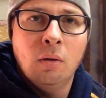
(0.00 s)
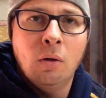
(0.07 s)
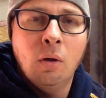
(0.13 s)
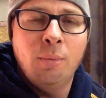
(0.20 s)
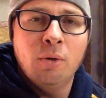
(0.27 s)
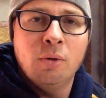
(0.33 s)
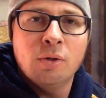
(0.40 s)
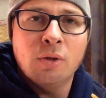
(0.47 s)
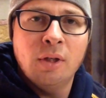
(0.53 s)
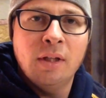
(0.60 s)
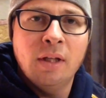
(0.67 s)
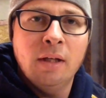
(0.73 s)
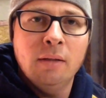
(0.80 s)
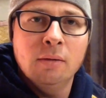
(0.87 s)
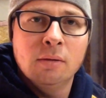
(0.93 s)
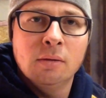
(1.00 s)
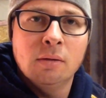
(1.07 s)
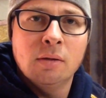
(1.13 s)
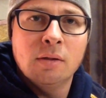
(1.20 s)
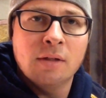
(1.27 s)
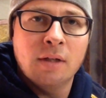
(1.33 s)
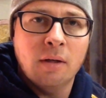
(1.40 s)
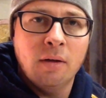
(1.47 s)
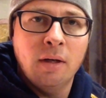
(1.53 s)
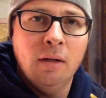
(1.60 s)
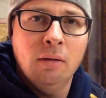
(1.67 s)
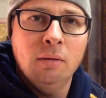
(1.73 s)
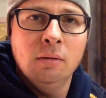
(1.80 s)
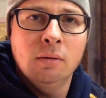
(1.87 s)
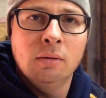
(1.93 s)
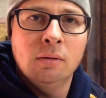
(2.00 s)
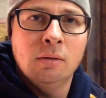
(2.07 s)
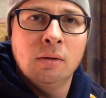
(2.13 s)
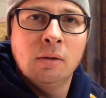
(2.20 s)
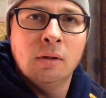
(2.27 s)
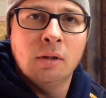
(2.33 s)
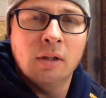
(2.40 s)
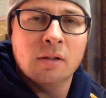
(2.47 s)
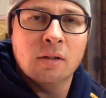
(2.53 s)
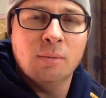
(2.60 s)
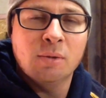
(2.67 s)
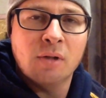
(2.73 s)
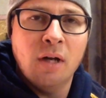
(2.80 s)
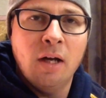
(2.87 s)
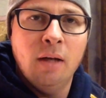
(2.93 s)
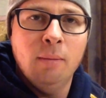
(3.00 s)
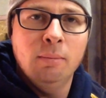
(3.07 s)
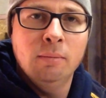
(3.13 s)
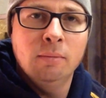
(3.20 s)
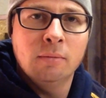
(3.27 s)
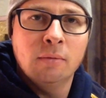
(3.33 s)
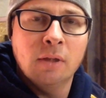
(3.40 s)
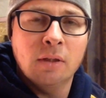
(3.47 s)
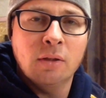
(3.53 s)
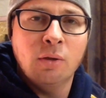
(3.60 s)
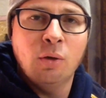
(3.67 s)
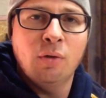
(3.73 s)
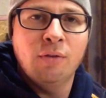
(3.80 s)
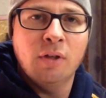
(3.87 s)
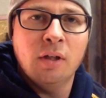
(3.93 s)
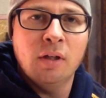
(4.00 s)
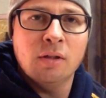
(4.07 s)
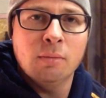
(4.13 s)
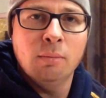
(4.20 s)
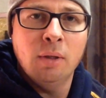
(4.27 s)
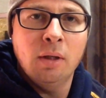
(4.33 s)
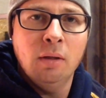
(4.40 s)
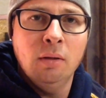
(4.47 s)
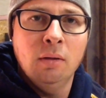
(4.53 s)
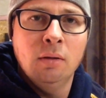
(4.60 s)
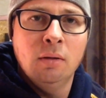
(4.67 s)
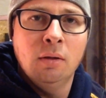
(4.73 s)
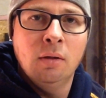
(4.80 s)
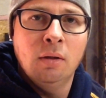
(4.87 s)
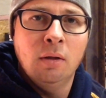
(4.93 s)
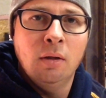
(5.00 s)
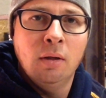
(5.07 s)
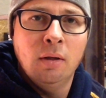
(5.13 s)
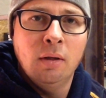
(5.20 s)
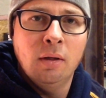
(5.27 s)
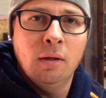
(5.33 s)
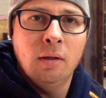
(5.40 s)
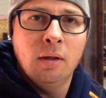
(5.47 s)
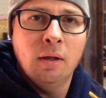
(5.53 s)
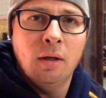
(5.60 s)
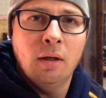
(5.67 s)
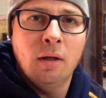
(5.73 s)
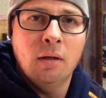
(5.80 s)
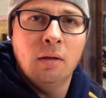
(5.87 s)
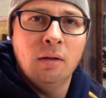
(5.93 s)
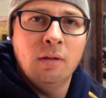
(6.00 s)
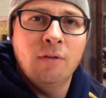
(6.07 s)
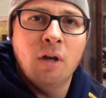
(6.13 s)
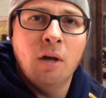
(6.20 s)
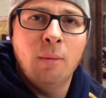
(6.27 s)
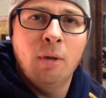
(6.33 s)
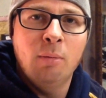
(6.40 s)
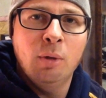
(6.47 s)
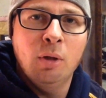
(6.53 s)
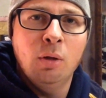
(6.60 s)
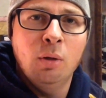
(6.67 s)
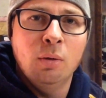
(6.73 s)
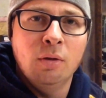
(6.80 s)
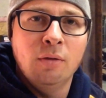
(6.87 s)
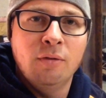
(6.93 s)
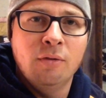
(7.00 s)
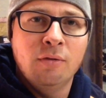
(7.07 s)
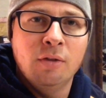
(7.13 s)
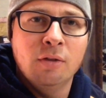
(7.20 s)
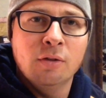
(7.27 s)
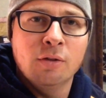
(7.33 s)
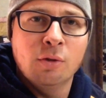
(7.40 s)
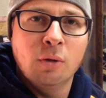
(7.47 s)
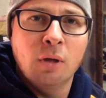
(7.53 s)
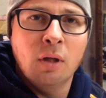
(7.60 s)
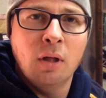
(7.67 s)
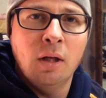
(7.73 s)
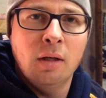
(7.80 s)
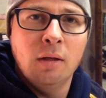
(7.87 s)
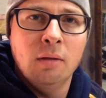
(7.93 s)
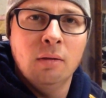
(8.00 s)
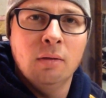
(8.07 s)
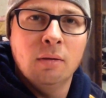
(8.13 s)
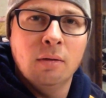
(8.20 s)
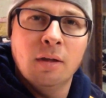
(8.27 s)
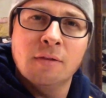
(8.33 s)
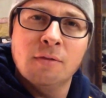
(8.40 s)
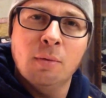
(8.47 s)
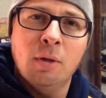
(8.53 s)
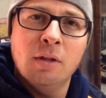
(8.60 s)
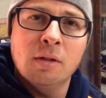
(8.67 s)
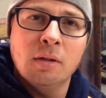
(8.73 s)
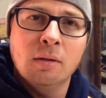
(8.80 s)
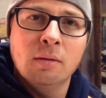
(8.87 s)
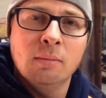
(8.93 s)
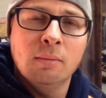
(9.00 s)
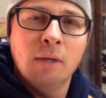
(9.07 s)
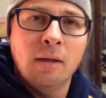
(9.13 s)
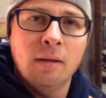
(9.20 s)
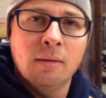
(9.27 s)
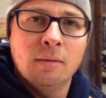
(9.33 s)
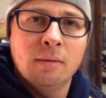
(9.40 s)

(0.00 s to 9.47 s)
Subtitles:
Hope you enjoyed that. Stick around, click subscribe, click the notification bell, and leave a comment below if you feel so inclined. Thanks for watching. Bye.